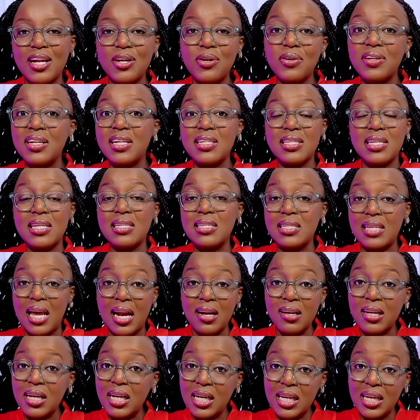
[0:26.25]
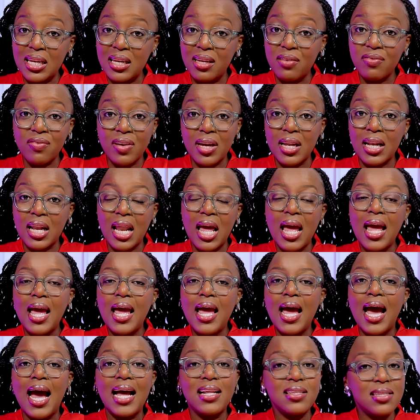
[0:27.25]
I don't necessarily even
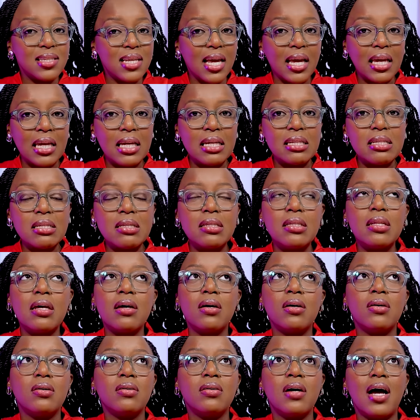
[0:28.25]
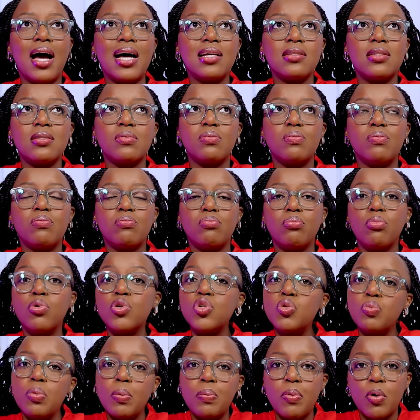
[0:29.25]
answer it the as
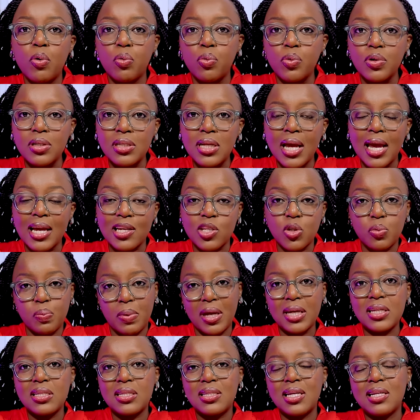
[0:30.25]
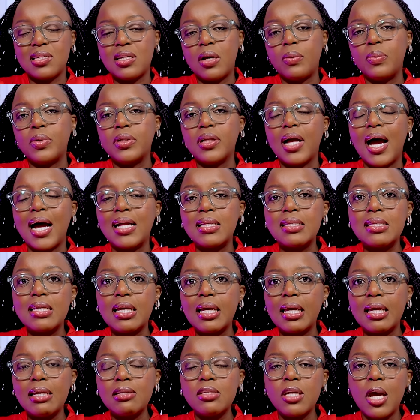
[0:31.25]
most people would expect that I will
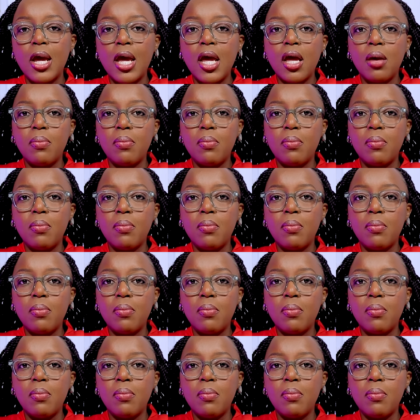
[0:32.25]
answer it